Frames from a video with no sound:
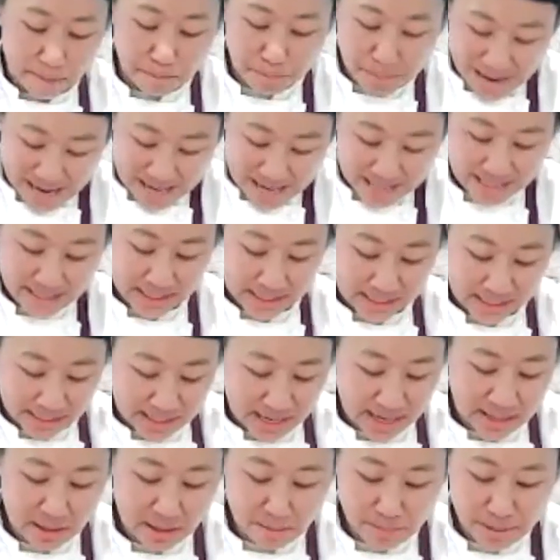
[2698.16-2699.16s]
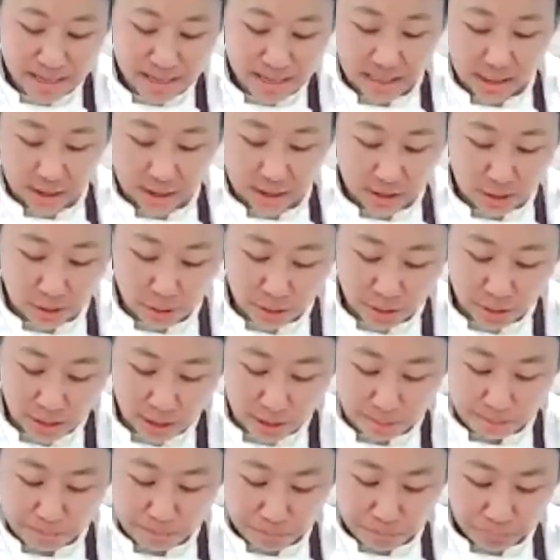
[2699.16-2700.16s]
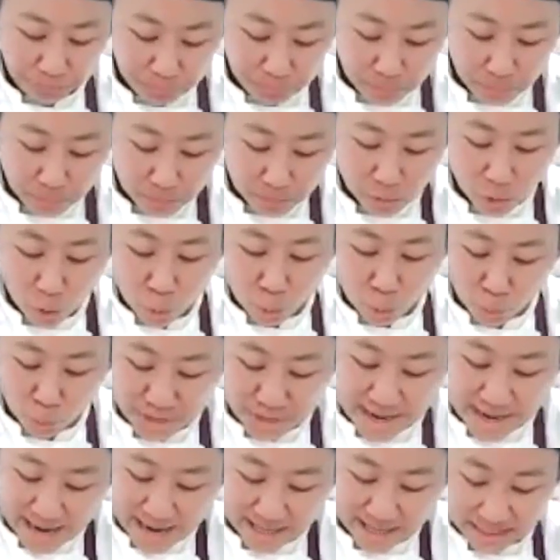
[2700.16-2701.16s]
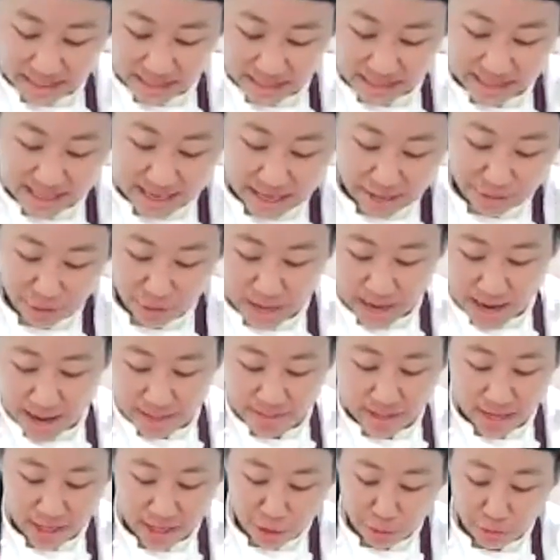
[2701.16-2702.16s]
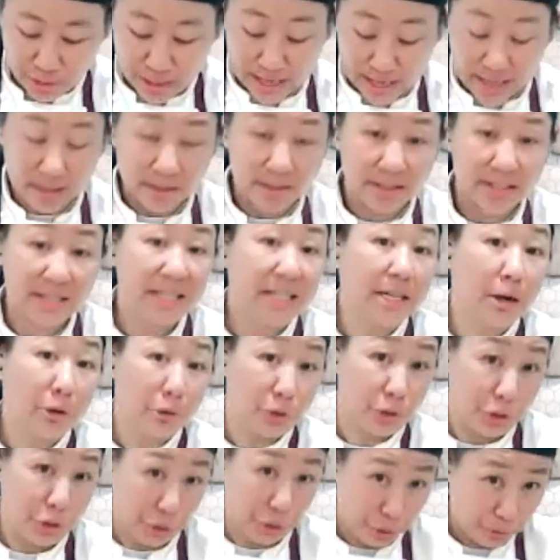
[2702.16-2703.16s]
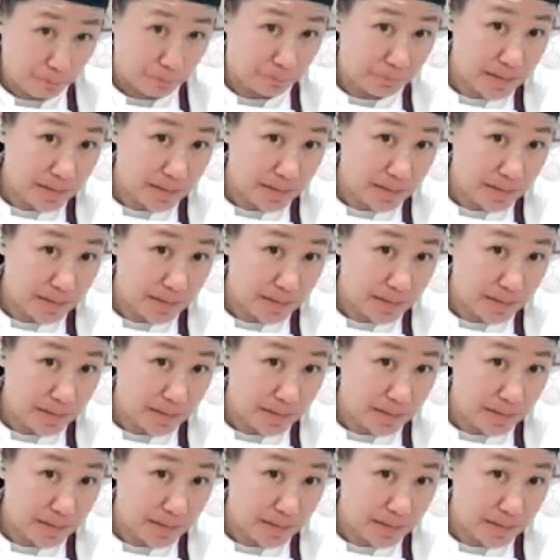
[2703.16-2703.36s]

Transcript: the base inside the baking soda reacts together, and then you get CO2.